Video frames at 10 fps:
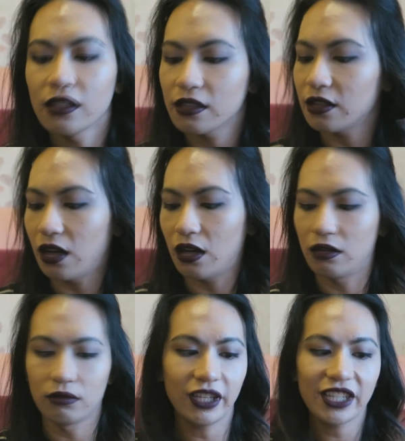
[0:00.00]

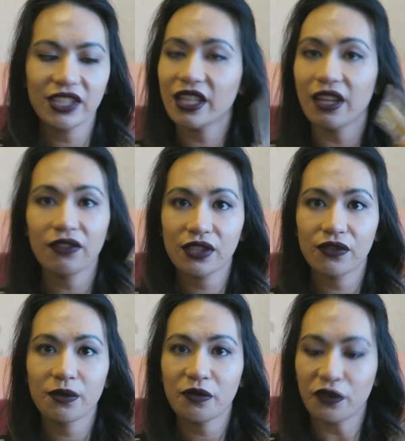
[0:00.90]
So they just gave this
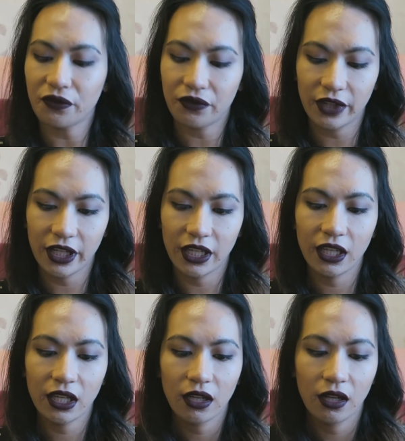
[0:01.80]
to me for
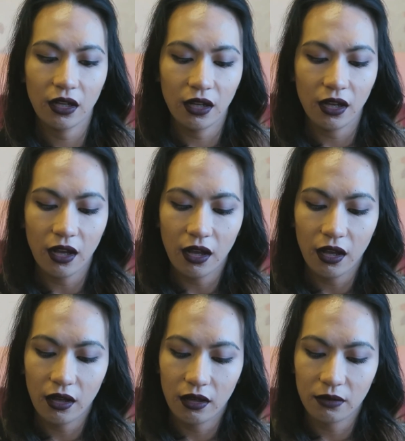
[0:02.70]
free
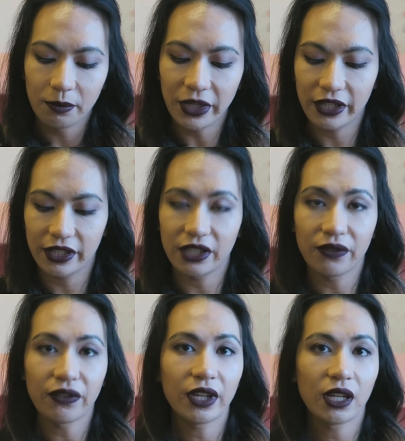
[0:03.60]
because
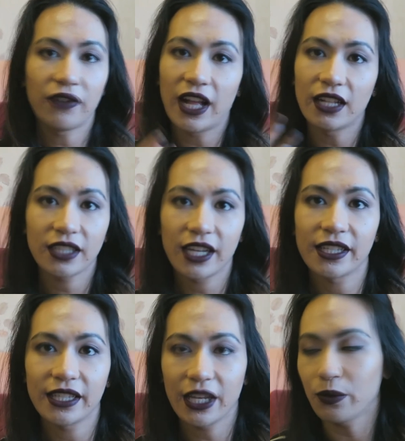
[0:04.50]
of the
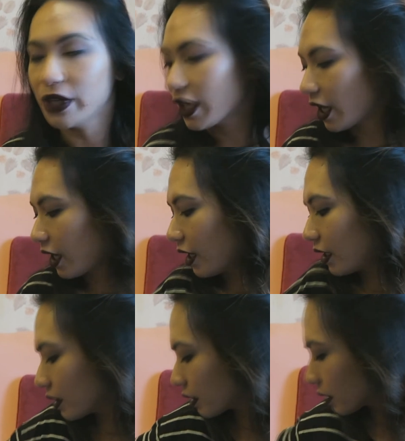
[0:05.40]
Valentine's Day
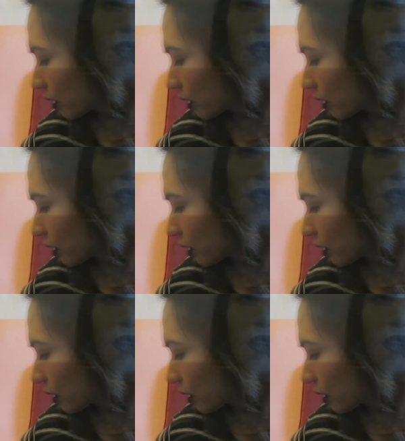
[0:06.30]
weekend.